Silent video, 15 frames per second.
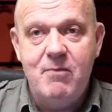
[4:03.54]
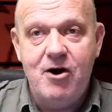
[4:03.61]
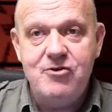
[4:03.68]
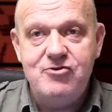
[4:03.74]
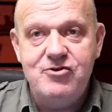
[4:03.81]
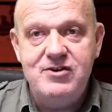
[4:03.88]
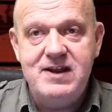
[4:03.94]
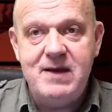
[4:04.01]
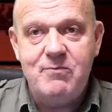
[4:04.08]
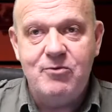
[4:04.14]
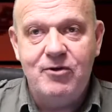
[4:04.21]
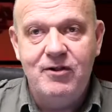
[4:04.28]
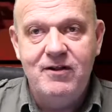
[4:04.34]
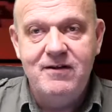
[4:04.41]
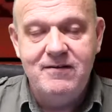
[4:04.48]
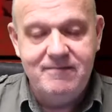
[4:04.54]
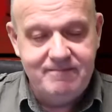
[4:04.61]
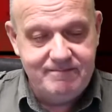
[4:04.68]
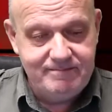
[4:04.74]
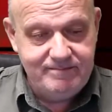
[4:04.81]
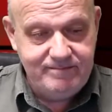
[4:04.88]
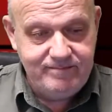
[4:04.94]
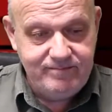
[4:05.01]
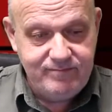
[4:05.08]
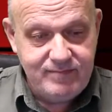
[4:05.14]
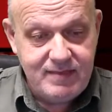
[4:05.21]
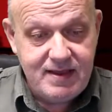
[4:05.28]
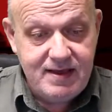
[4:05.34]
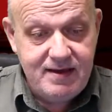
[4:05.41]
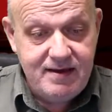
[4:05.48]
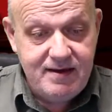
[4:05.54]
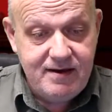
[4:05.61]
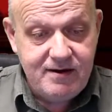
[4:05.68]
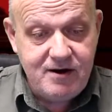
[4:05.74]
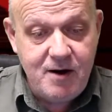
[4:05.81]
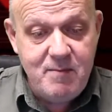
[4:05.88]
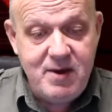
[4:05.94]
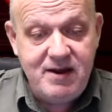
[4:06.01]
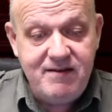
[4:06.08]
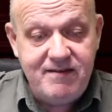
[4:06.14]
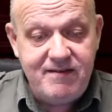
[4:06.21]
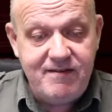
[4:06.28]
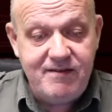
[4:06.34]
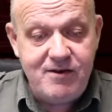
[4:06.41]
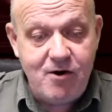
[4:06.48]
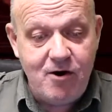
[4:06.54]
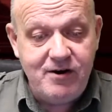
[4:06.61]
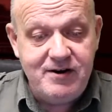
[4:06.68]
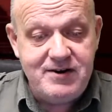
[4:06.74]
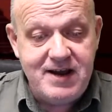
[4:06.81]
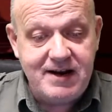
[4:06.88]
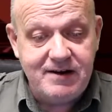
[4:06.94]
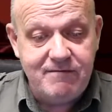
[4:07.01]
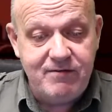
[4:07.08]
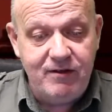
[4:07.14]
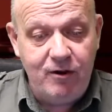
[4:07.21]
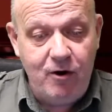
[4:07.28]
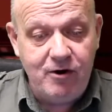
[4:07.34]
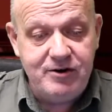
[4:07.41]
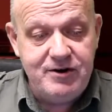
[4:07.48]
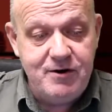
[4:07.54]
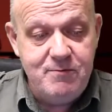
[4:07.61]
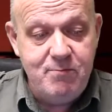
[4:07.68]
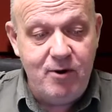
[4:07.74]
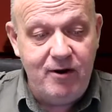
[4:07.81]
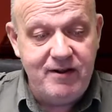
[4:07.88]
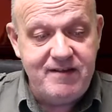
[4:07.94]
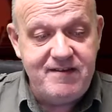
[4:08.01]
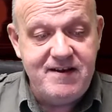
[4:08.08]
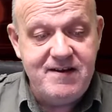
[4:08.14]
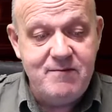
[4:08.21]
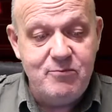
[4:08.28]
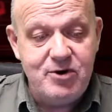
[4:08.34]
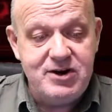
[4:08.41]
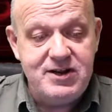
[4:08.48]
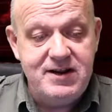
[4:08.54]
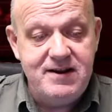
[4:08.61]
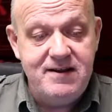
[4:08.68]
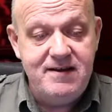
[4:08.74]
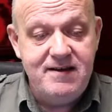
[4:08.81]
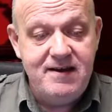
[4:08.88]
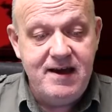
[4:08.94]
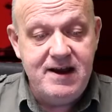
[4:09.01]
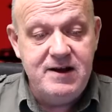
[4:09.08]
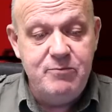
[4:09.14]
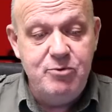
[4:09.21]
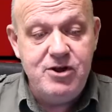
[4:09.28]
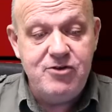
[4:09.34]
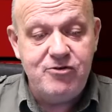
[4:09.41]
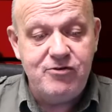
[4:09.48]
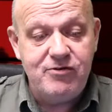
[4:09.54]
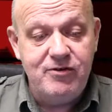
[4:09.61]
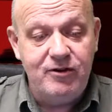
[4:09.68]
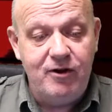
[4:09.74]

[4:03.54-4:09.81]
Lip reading: March and April. Cummings is the architect of the lockdown policy in Britain and breached the